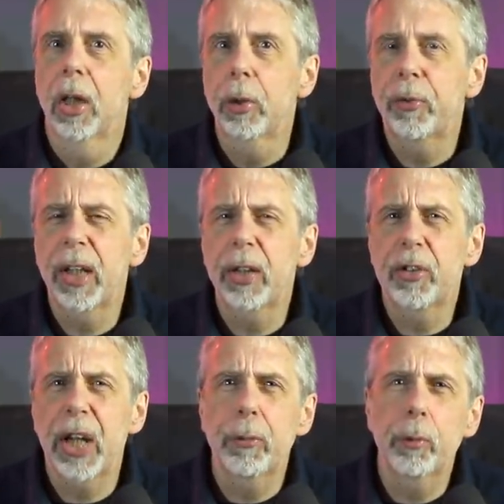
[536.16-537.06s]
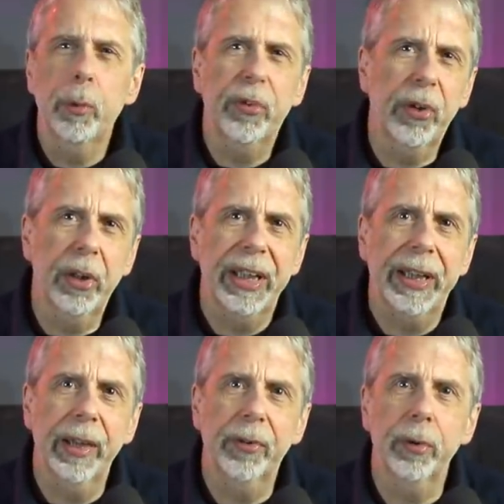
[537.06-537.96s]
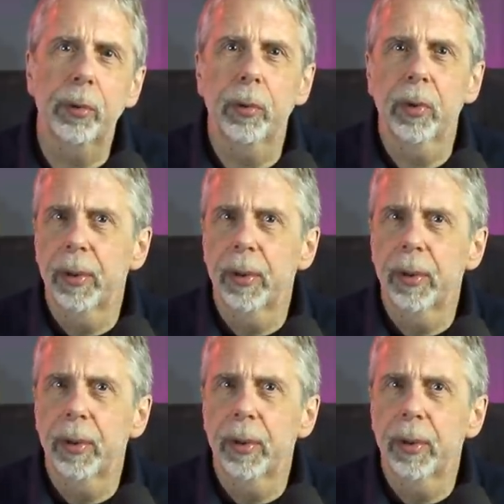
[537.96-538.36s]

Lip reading: Lieutenant General Serhii Kysel,